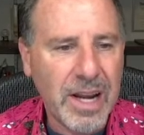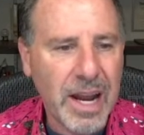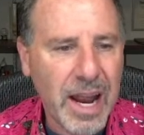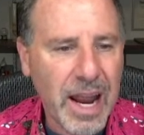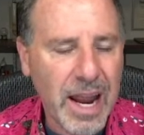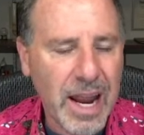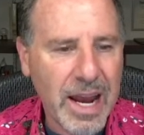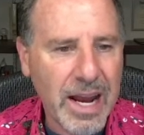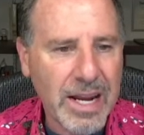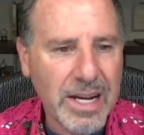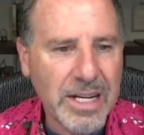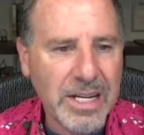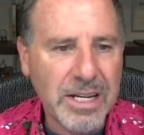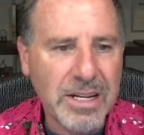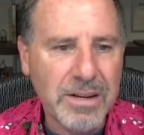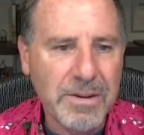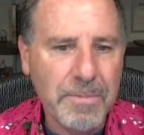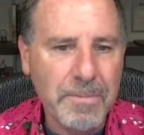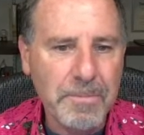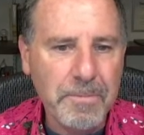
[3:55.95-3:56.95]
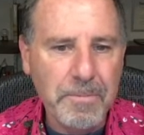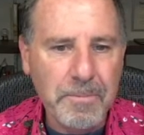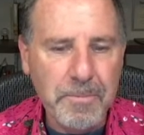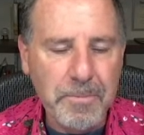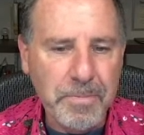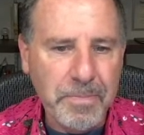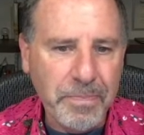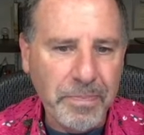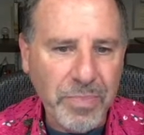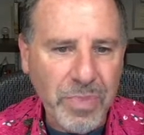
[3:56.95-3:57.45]
And
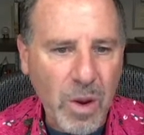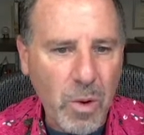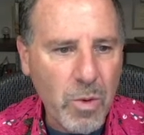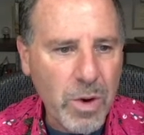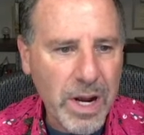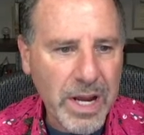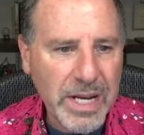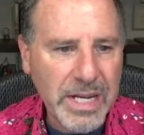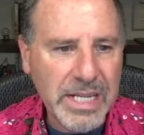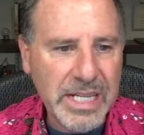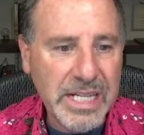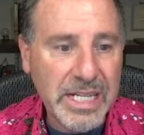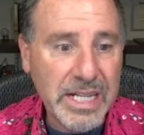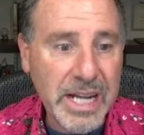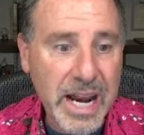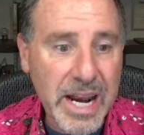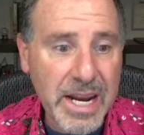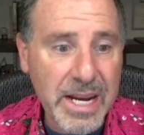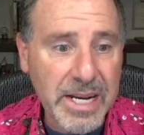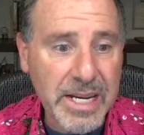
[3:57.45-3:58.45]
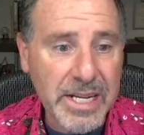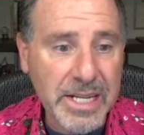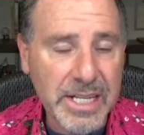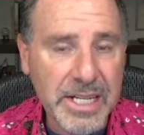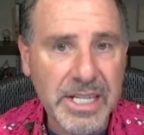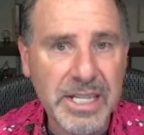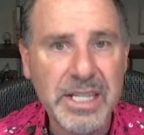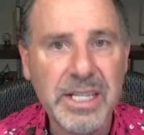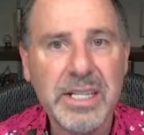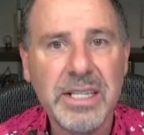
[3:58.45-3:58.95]
what I can say
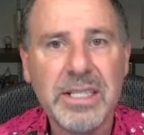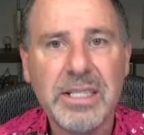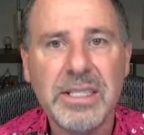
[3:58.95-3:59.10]
is